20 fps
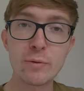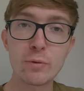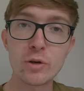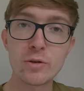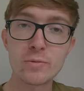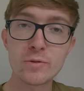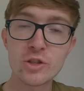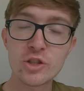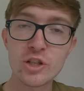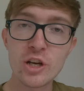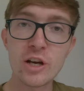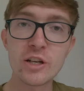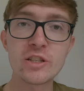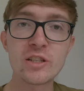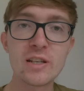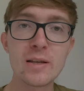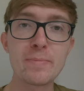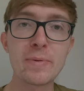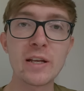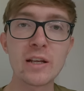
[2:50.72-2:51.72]
he would
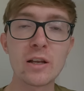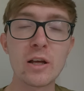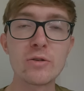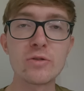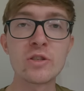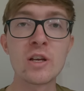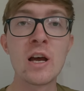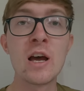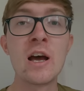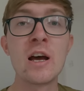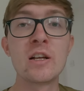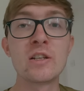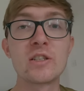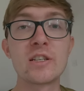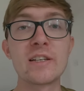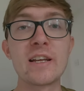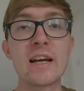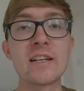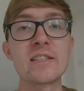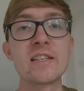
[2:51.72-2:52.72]
certainly be close
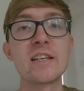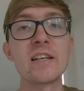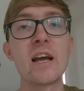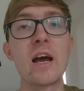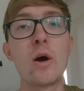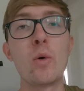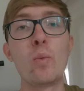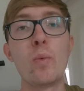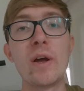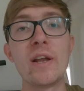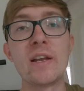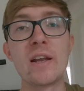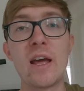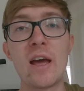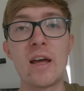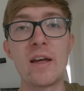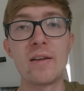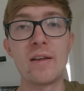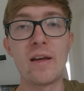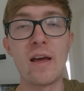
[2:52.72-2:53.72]
to getting a win
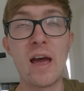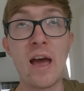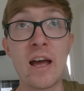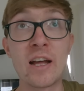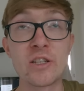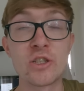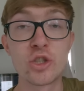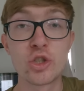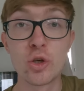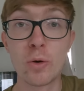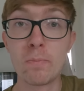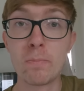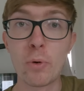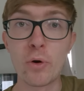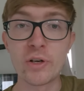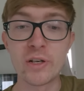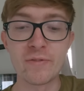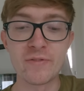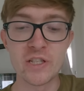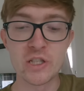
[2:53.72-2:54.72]
at some
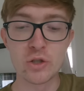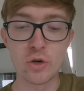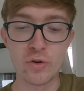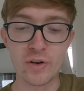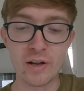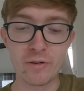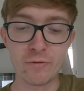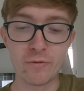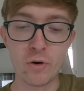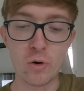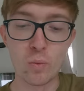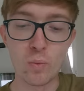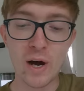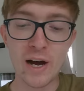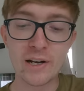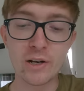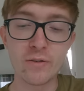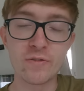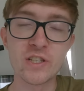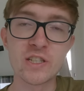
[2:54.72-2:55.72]
point in this tour, and I thought,
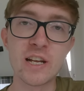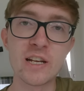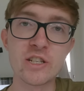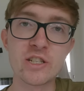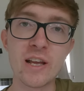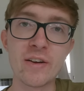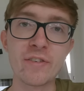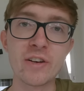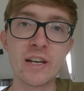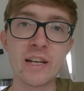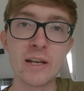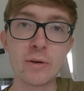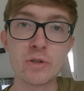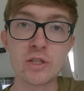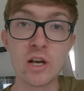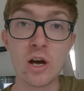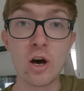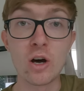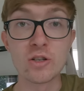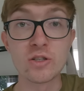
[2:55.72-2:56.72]
why not for stage seven? He
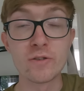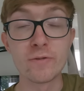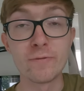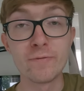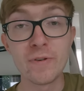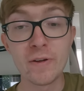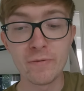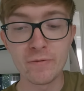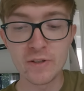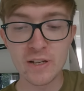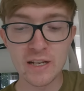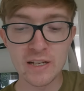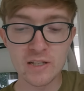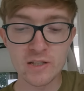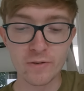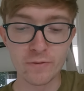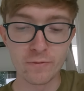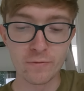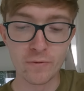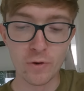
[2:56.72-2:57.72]
was at odds of 15
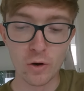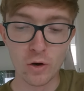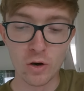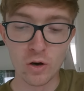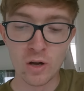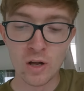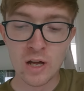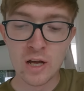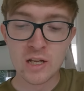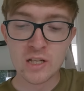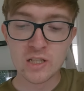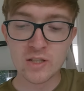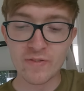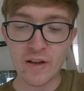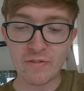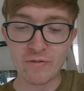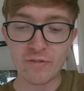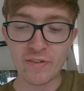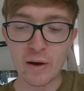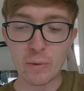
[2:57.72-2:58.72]
to 4, so
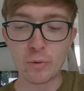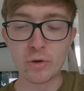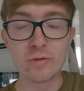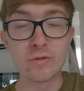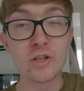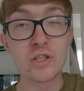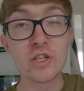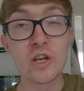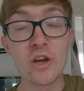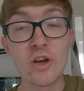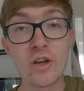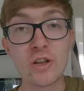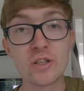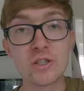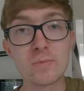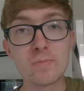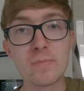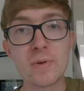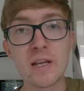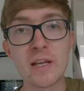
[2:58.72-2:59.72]
therefore that would have
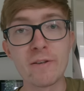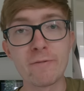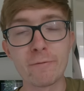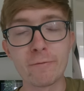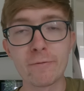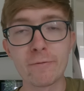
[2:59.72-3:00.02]
returned me